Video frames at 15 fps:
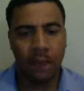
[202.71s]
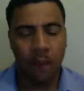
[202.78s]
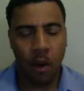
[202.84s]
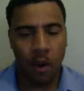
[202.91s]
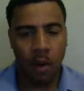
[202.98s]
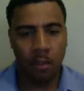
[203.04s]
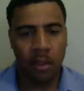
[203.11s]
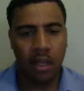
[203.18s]

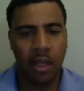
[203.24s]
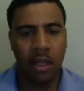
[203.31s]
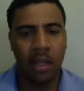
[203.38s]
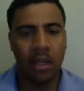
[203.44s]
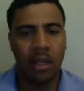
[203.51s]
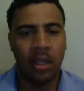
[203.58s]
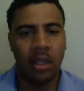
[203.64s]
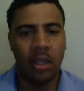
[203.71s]

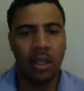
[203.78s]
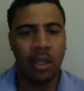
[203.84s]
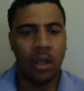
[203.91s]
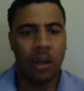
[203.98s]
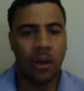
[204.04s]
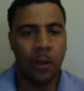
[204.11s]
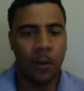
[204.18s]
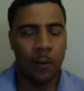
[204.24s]
farming,
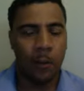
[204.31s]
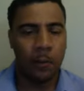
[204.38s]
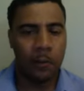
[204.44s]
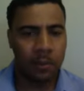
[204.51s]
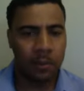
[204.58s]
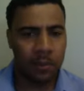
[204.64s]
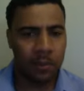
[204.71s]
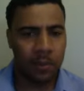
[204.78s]

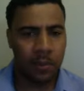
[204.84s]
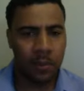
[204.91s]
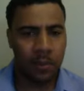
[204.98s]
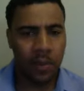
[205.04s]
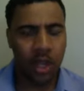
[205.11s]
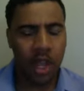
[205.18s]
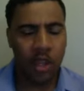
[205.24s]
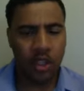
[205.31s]

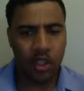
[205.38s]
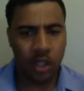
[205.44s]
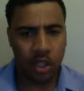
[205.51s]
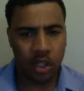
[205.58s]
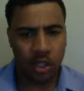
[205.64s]
and such,